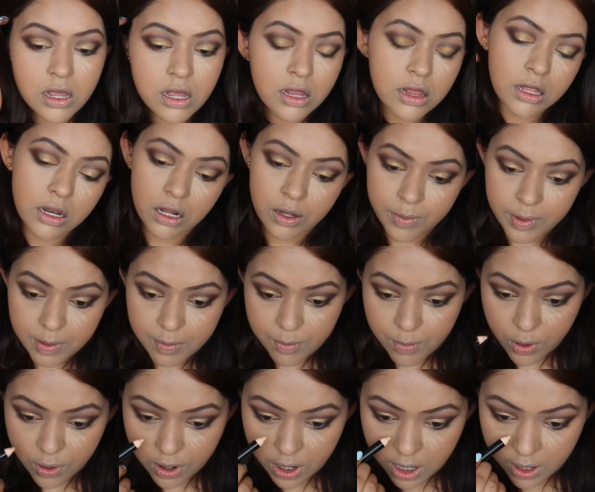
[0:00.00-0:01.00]
a little bit
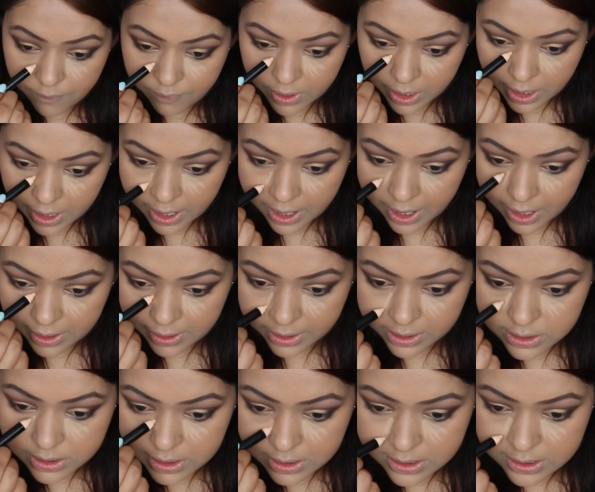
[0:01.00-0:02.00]
more of like a
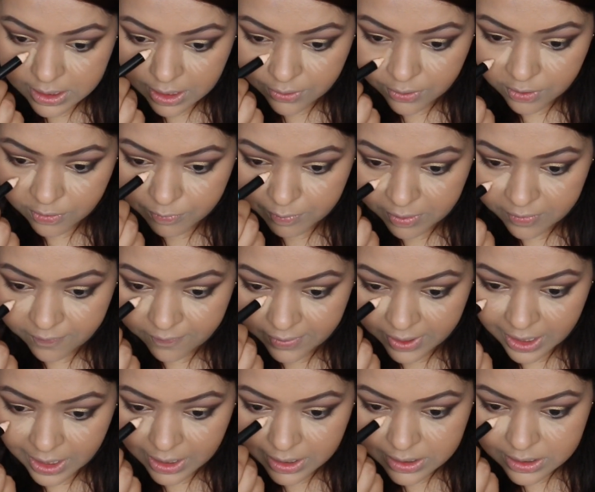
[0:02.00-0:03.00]
highlight to the center of my
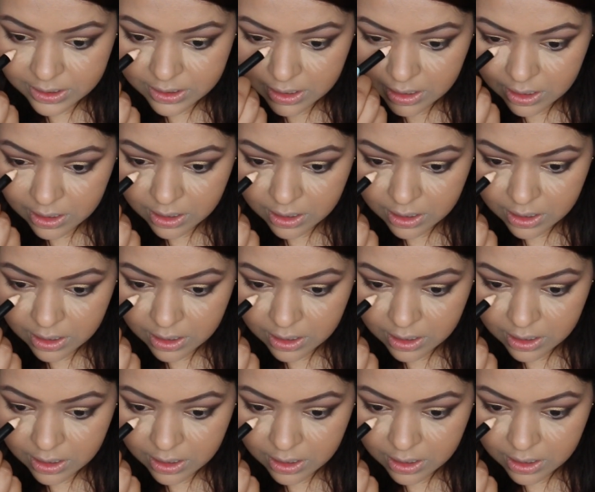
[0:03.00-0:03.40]
face.